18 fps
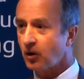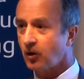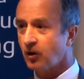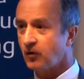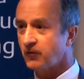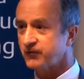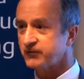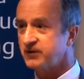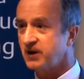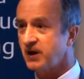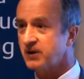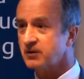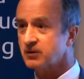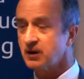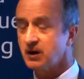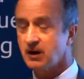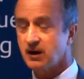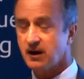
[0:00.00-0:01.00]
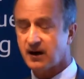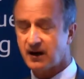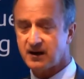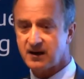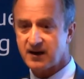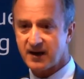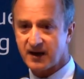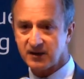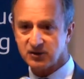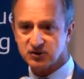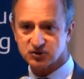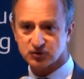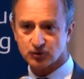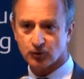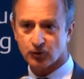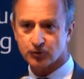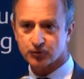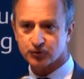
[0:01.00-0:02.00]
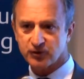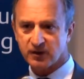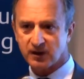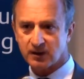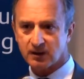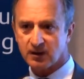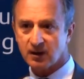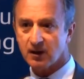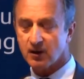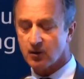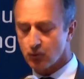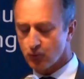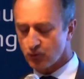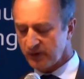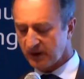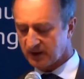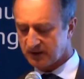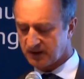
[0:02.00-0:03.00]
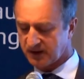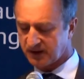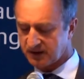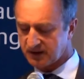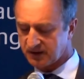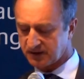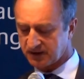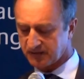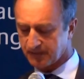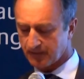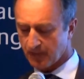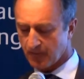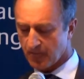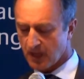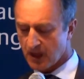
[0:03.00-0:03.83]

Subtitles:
of their alleged or real weaknesses.